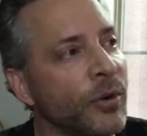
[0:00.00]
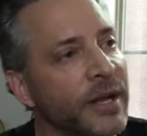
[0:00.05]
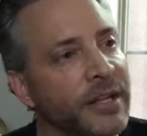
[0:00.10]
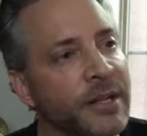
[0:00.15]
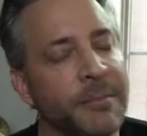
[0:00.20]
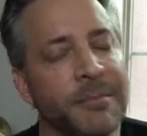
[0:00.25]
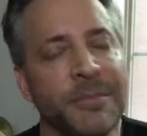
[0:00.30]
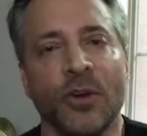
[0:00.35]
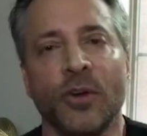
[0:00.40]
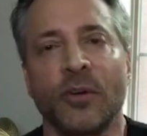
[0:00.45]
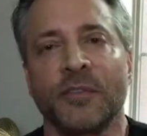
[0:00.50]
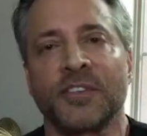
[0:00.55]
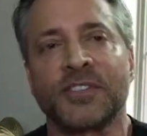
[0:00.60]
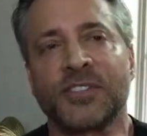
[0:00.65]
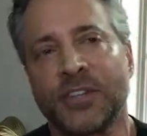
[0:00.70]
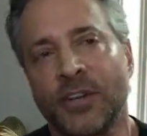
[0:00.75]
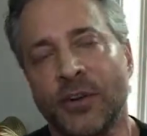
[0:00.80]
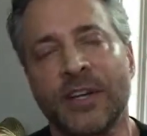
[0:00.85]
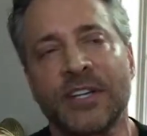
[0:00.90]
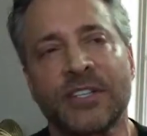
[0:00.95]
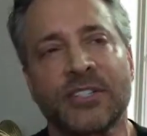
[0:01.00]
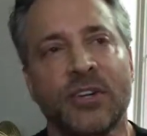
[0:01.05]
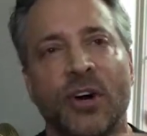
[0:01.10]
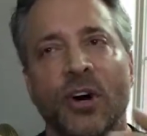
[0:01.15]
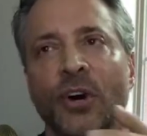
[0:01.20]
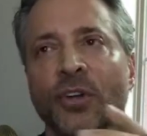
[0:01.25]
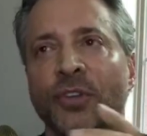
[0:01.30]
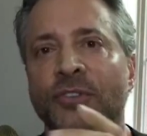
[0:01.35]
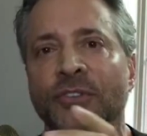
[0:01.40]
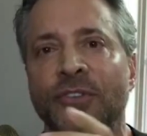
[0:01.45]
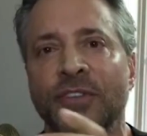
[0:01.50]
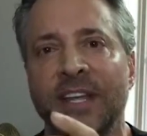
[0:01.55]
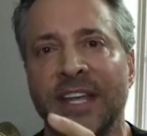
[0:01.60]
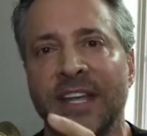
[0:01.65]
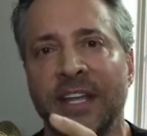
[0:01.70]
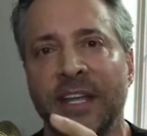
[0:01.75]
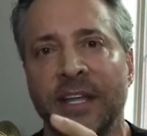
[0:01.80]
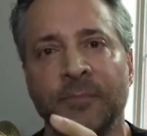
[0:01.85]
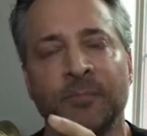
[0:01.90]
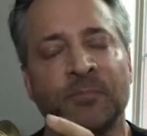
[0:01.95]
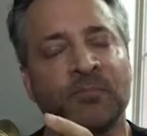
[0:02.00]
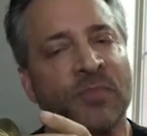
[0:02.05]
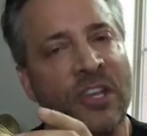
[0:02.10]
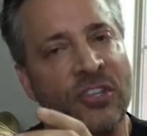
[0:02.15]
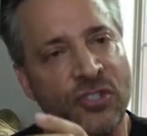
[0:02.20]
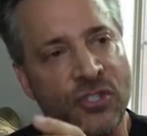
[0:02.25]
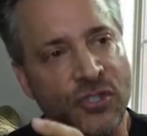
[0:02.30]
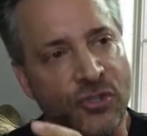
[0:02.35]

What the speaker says: We're in the middle of a series called The